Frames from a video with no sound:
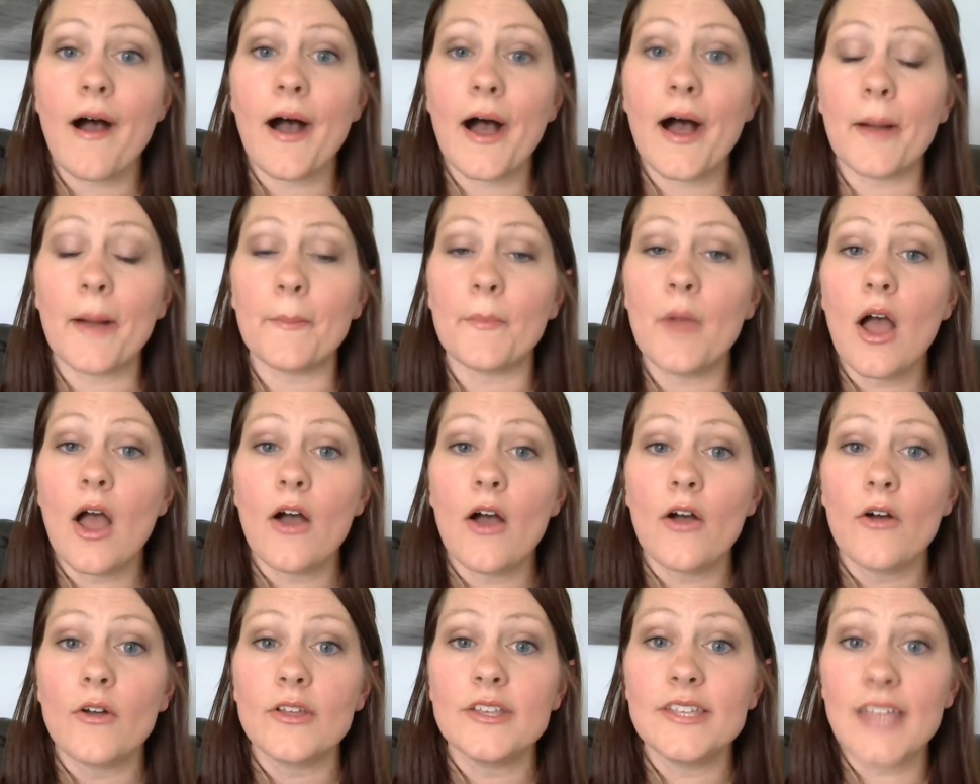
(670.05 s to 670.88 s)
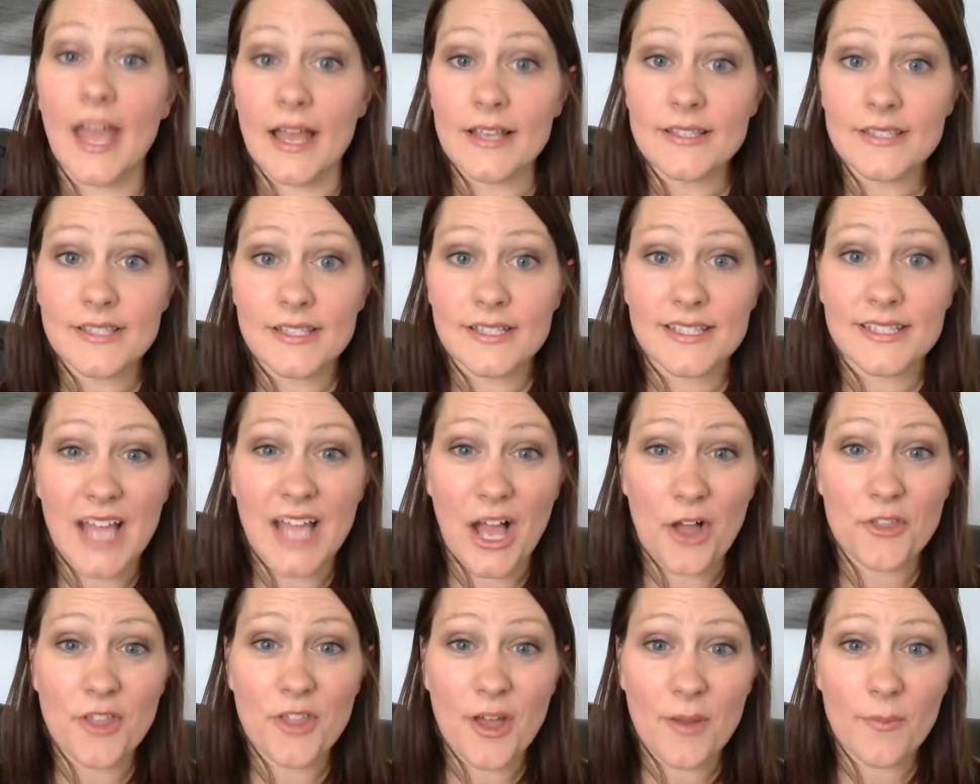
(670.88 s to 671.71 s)
um, yes,
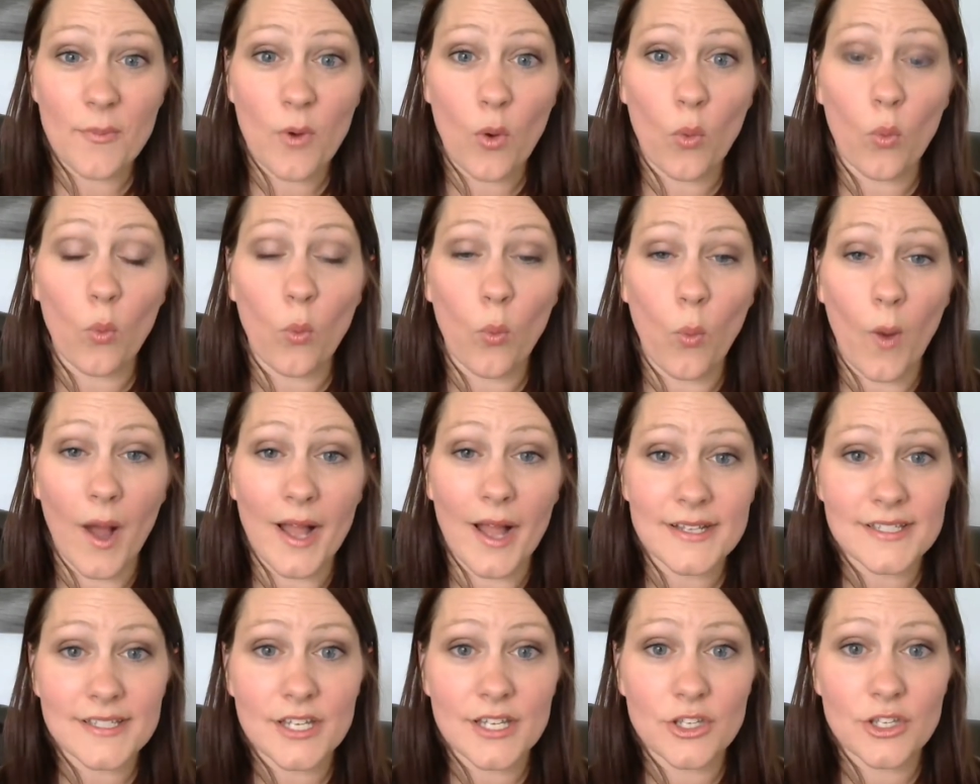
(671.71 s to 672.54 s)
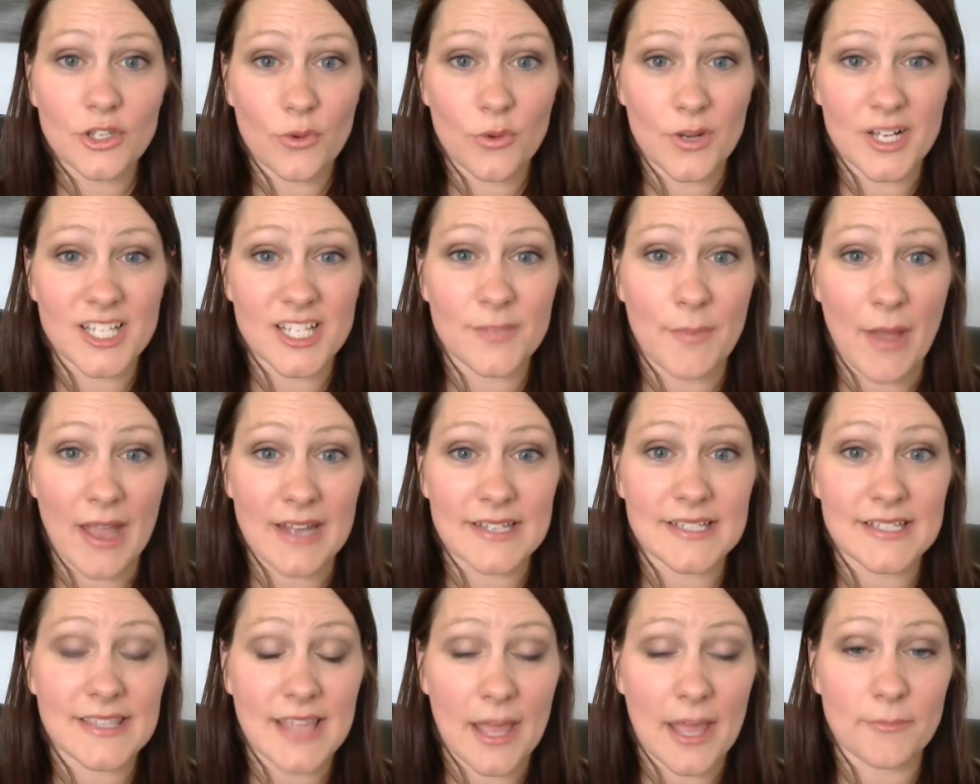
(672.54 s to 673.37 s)
tell them what you
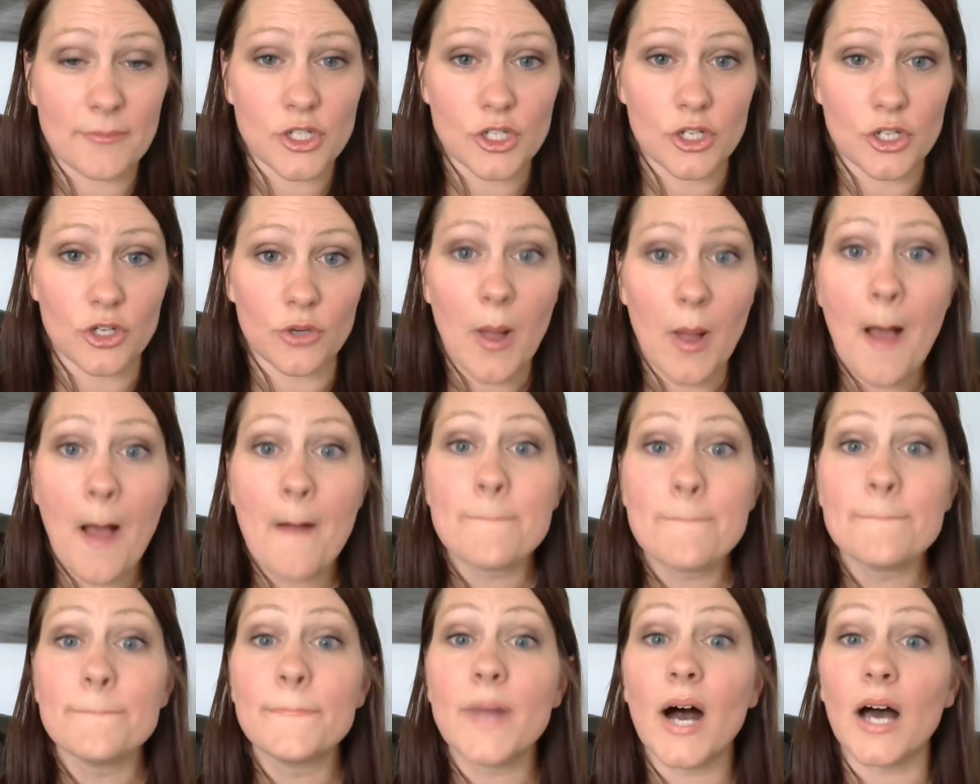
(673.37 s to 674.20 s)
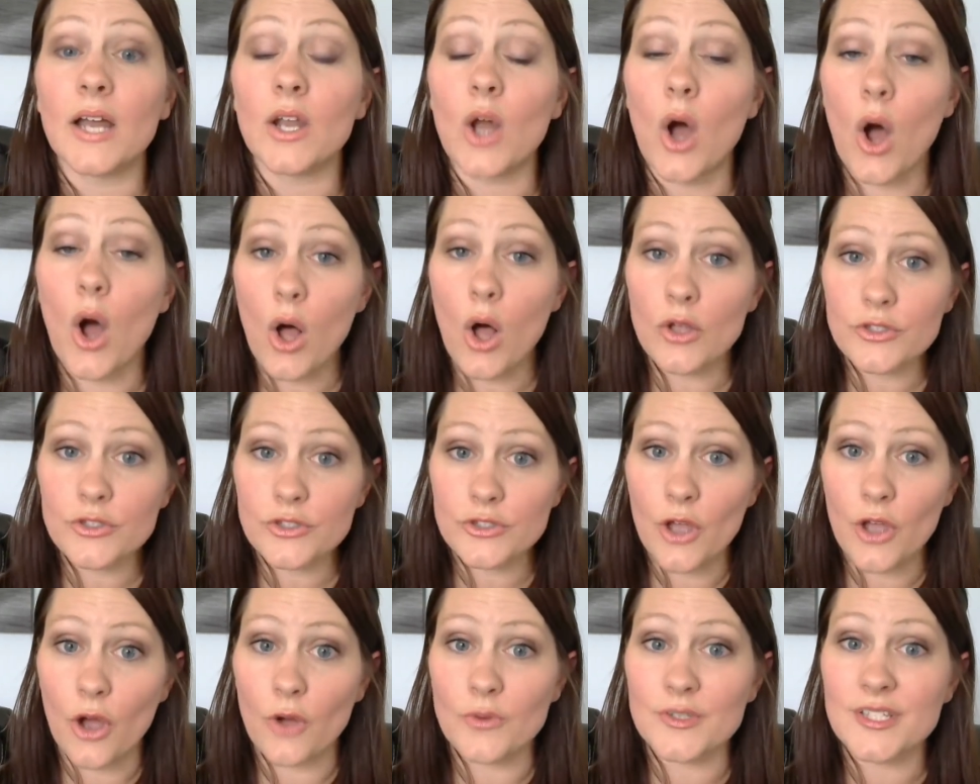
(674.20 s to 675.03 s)
expect them to do, but
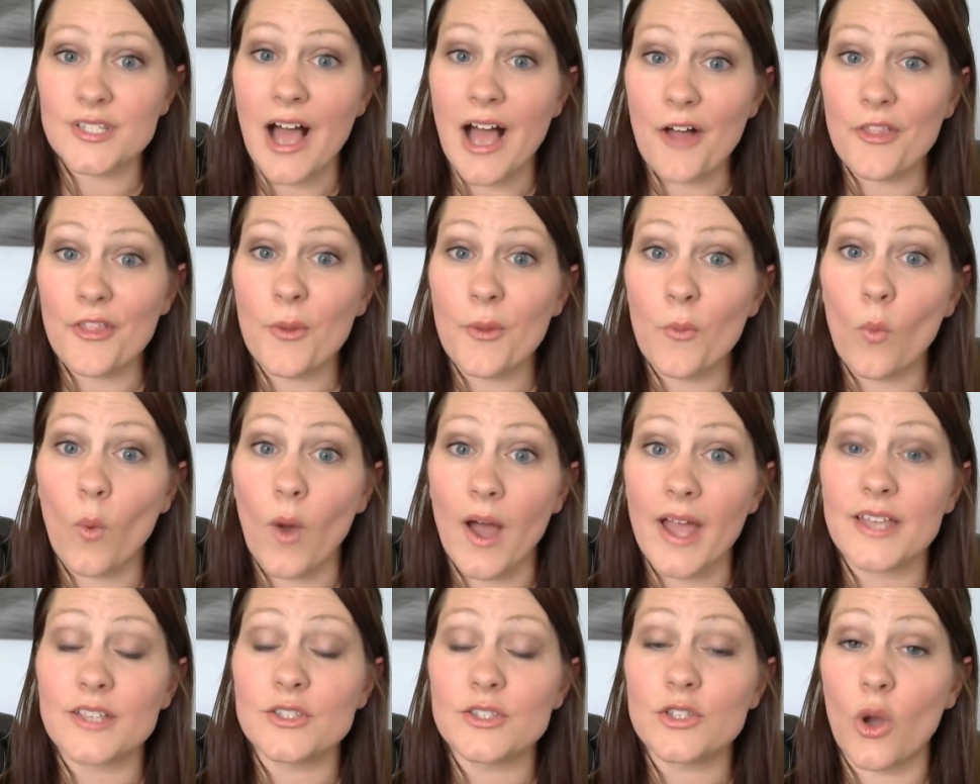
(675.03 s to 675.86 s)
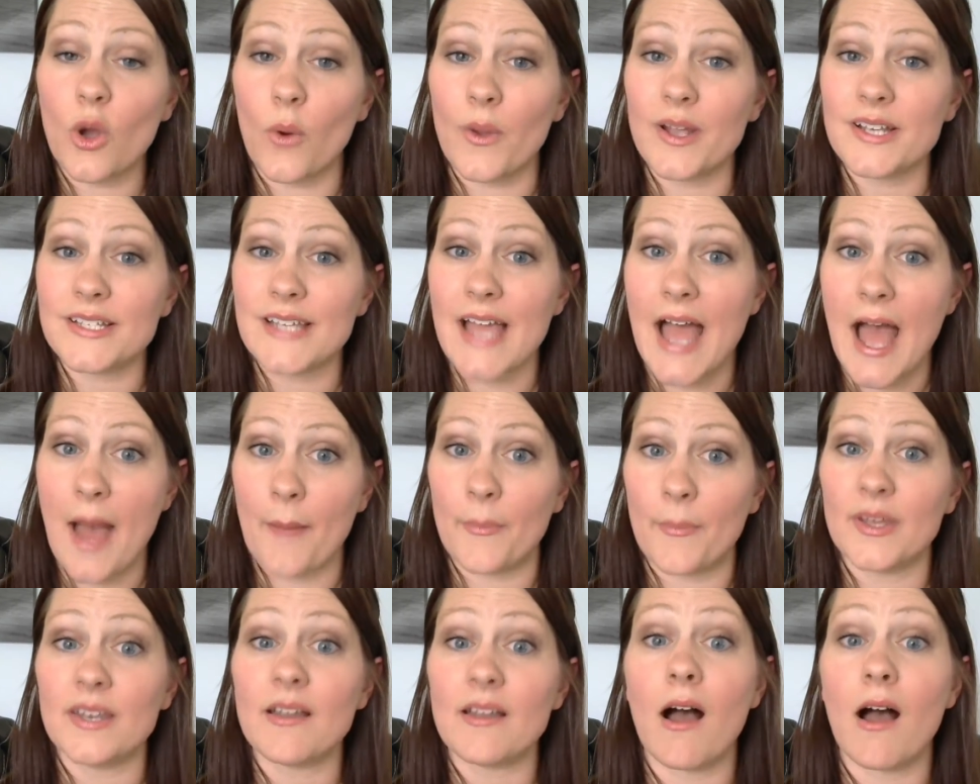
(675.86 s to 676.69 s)
also tell them what is going to
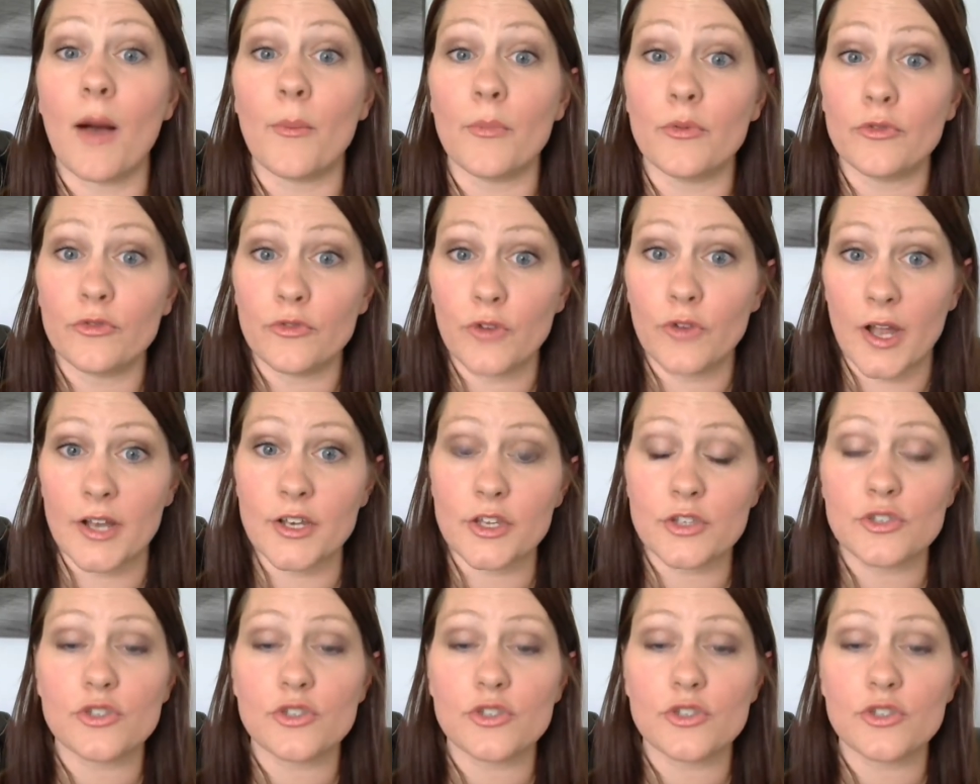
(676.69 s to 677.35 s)
happen up front.